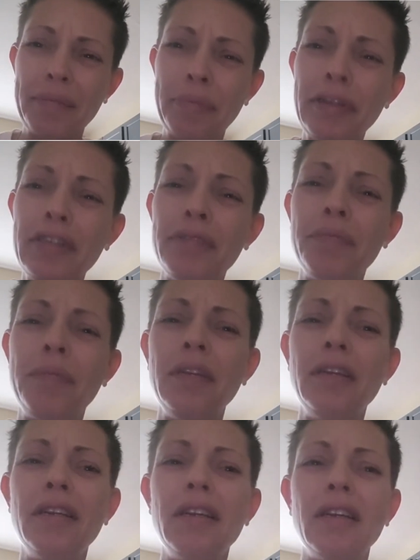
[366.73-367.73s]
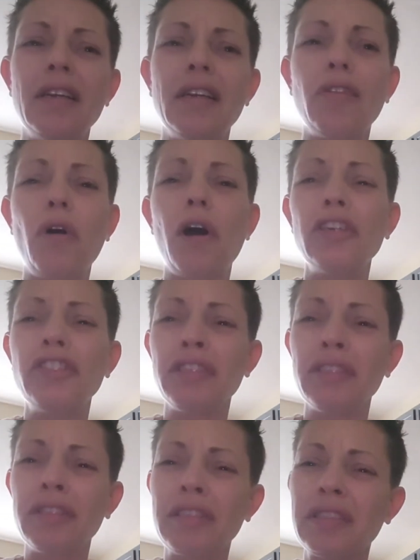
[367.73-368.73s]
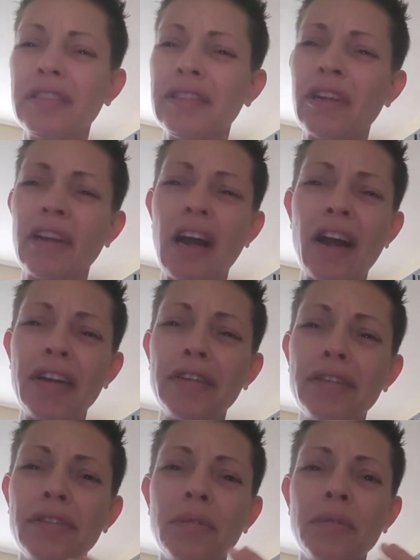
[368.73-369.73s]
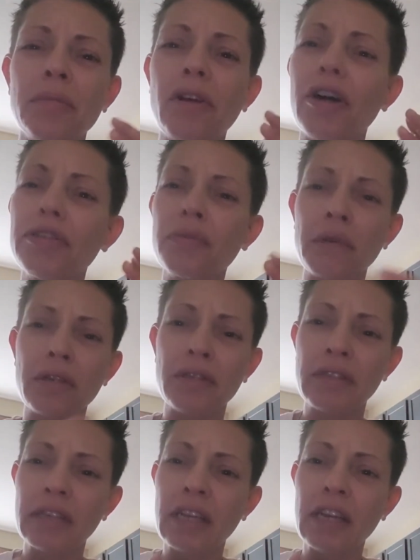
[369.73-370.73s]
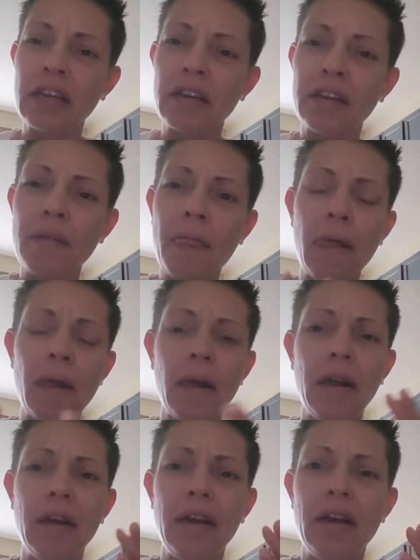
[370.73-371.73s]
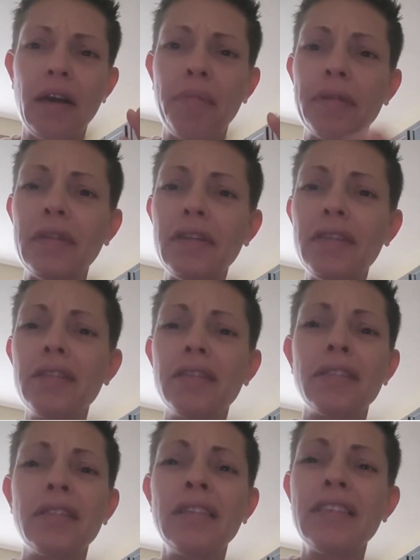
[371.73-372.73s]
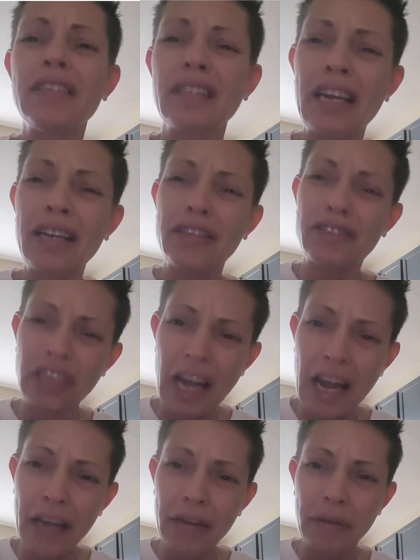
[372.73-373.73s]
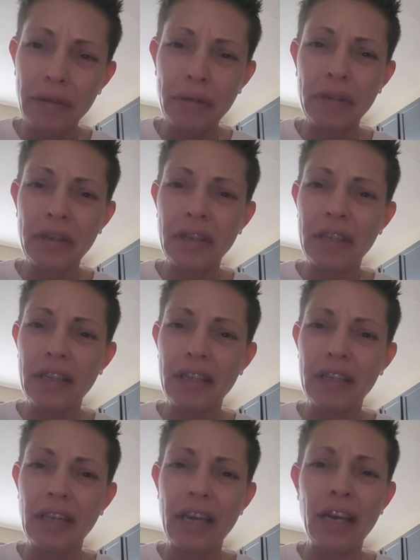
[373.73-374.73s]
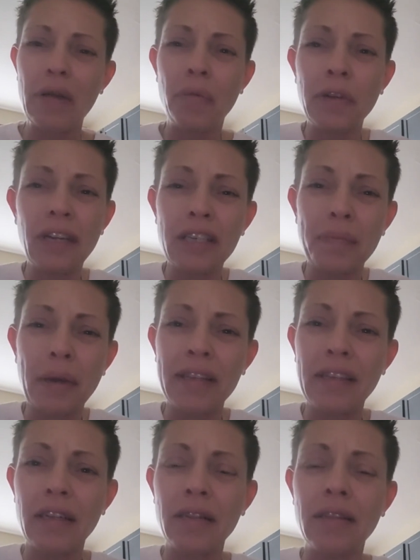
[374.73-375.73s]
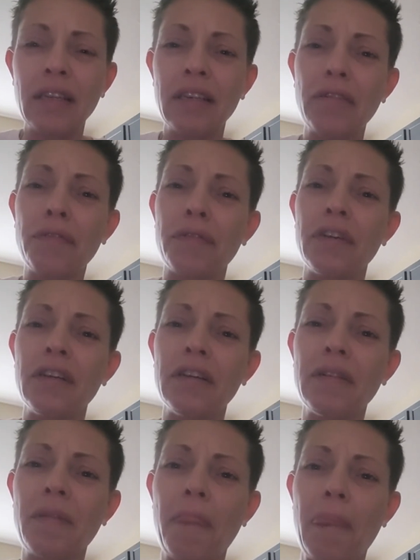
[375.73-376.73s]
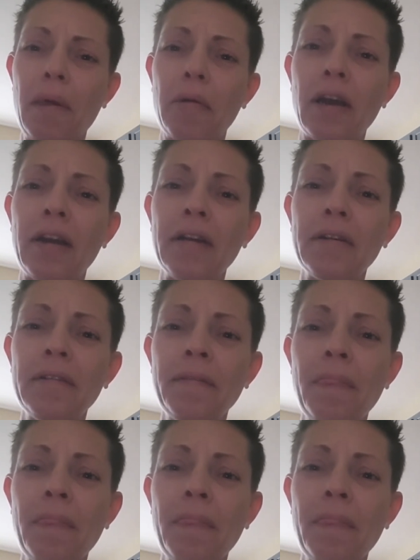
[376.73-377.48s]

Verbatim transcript: Please be cautious. There are some cuss words in here. But this is this lady's child. And I wouldn't expect anything different, okay?